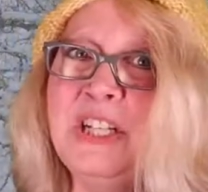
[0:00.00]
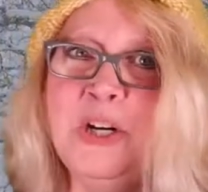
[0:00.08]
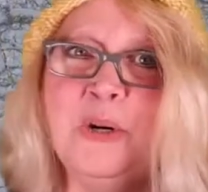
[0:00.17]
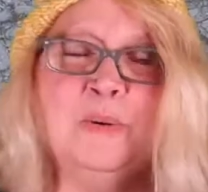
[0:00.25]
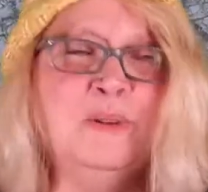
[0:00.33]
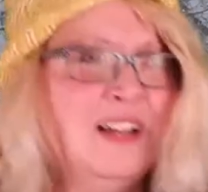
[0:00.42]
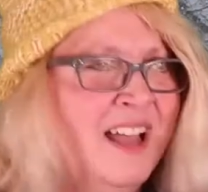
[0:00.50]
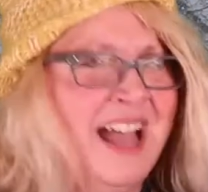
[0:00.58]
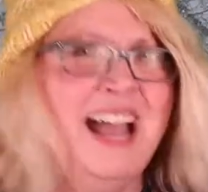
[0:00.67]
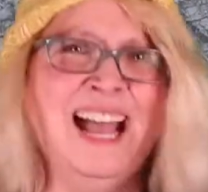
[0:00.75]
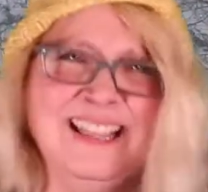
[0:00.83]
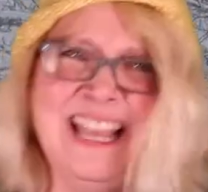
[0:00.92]
know,
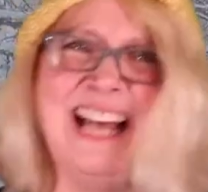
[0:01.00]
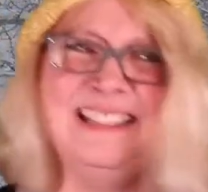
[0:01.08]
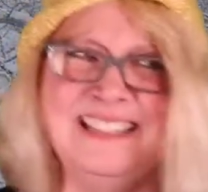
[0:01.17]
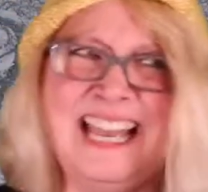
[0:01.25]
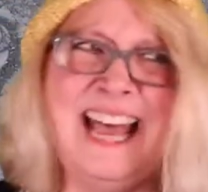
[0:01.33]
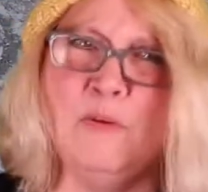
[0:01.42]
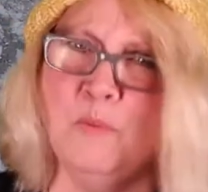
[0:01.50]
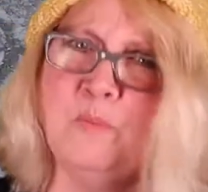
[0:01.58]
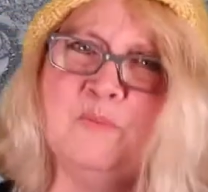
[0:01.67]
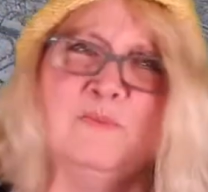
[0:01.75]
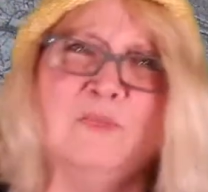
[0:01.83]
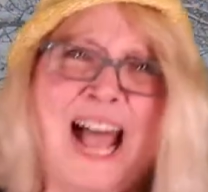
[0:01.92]
that
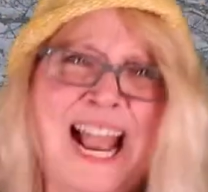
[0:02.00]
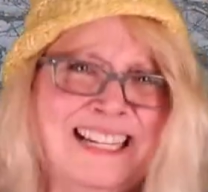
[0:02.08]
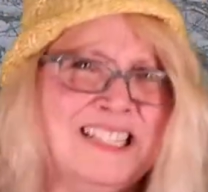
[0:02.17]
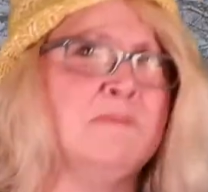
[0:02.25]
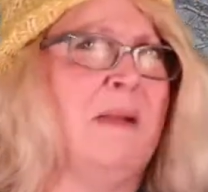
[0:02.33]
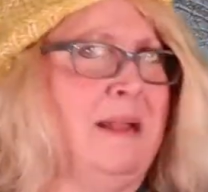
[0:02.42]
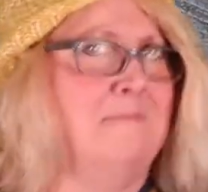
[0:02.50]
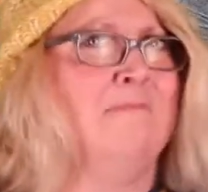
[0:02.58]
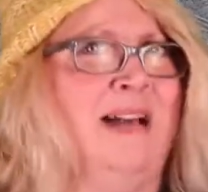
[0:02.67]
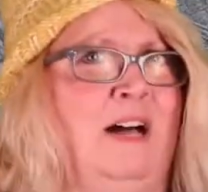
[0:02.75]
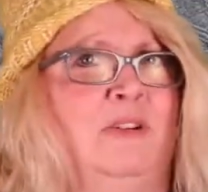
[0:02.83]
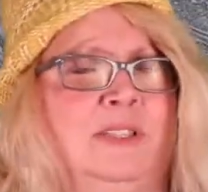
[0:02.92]
ice might
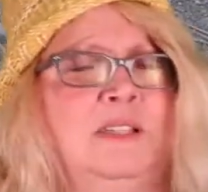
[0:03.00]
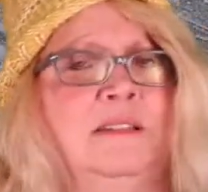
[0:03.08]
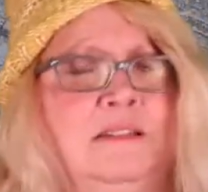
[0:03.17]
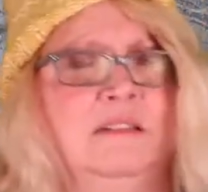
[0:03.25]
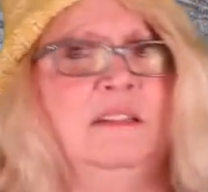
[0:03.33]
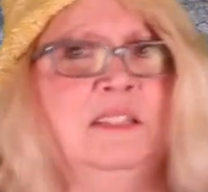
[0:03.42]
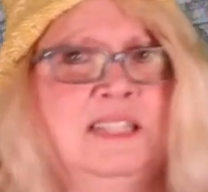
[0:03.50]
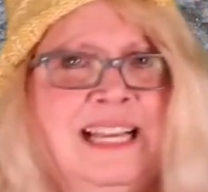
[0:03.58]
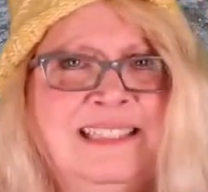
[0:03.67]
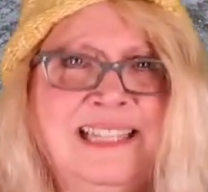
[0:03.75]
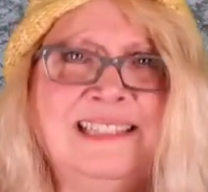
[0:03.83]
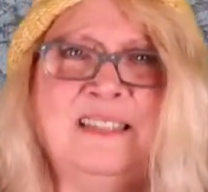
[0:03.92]
melt
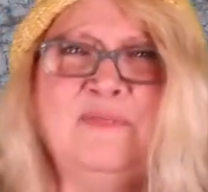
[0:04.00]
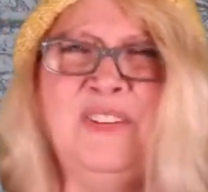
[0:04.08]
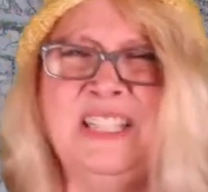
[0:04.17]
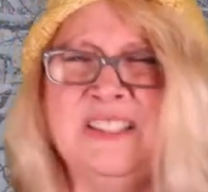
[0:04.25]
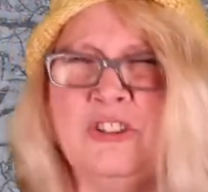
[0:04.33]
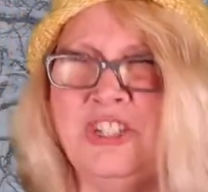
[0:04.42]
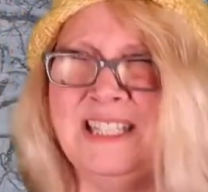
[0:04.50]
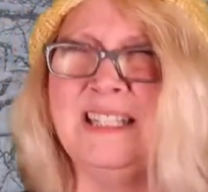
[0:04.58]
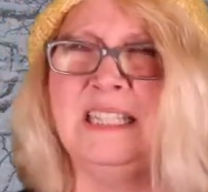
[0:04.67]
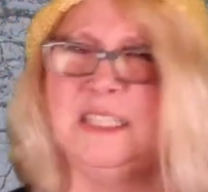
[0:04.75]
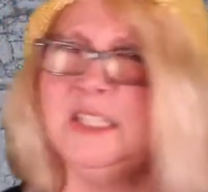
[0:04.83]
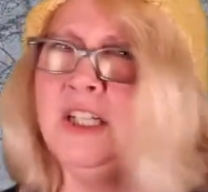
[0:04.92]
because it feels just
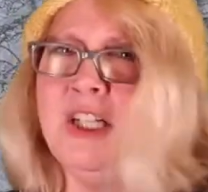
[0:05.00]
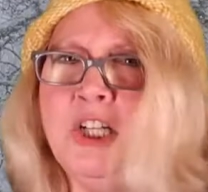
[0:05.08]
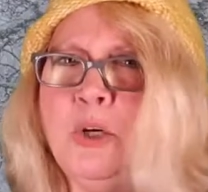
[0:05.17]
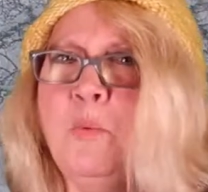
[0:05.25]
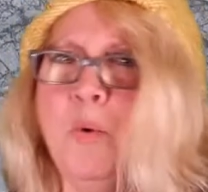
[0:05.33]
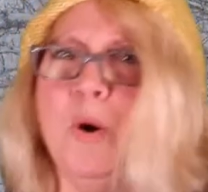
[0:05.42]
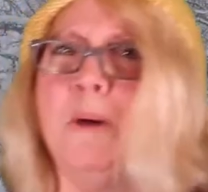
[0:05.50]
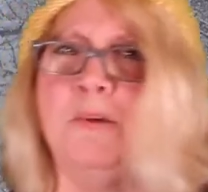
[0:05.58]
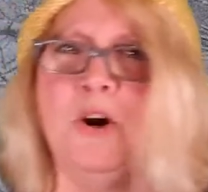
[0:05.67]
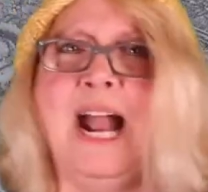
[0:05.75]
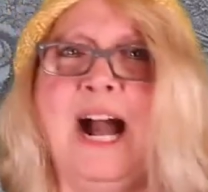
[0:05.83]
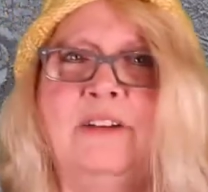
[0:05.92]
a little
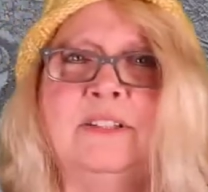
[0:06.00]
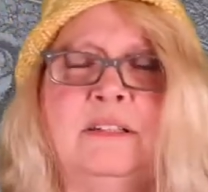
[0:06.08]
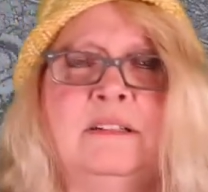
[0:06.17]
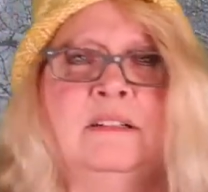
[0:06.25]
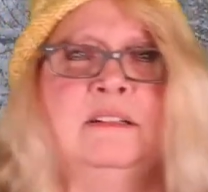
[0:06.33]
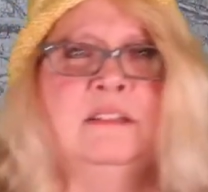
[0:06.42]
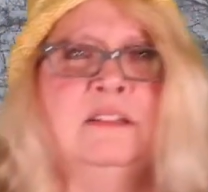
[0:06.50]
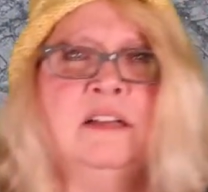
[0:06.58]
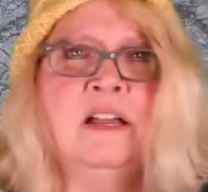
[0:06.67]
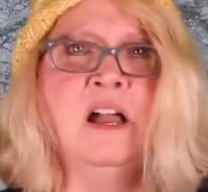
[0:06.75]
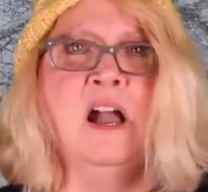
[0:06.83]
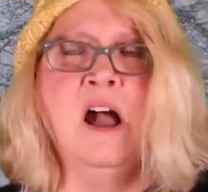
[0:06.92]
warmer out.
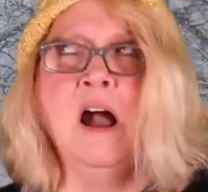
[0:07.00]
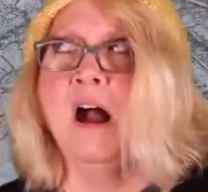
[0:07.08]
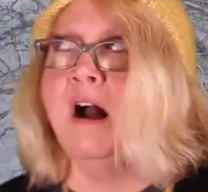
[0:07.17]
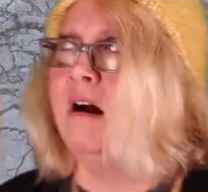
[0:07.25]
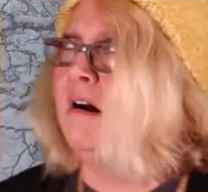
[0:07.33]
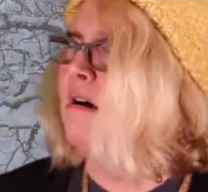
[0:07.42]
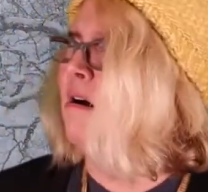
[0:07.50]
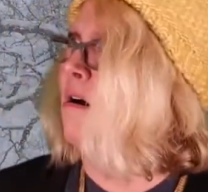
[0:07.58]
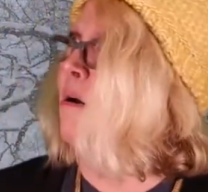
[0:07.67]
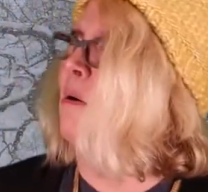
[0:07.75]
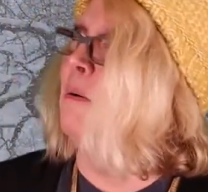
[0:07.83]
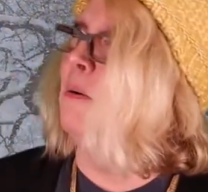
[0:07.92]

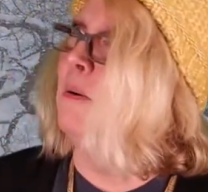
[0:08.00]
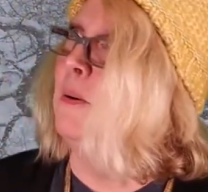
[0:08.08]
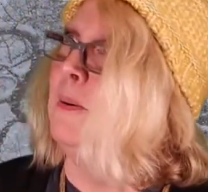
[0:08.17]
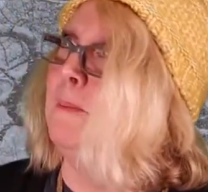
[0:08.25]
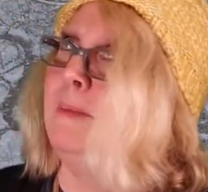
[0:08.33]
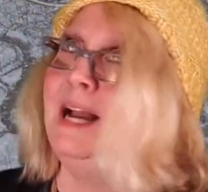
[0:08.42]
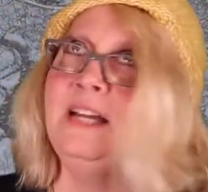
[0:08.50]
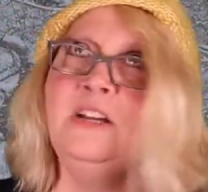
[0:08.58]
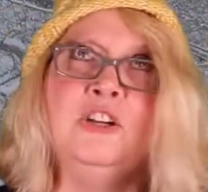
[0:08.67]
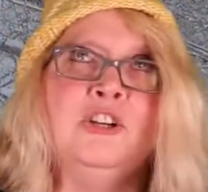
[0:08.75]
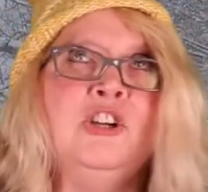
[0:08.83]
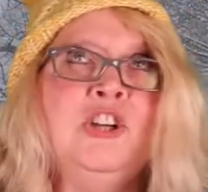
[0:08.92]
Oh,
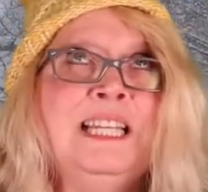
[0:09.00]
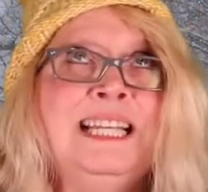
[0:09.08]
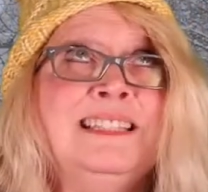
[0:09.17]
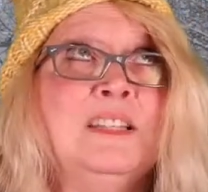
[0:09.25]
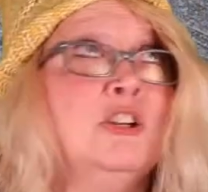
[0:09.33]
my goodness,